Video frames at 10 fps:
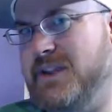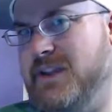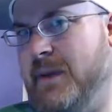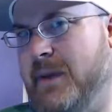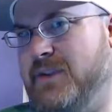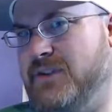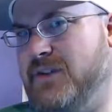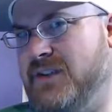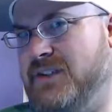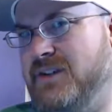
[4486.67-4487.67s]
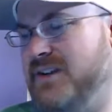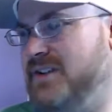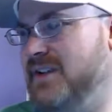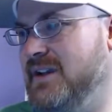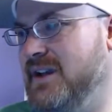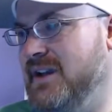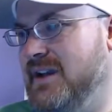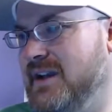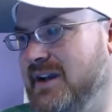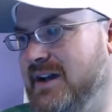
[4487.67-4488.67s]
be the Cup and the Truck Series.
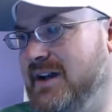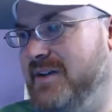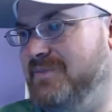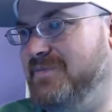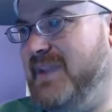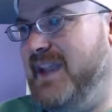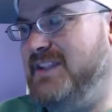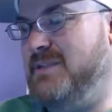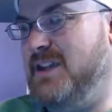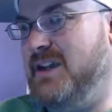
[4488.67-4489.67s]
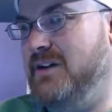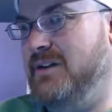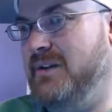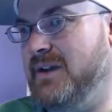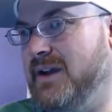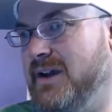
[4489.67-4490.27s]
And Timmy Hill,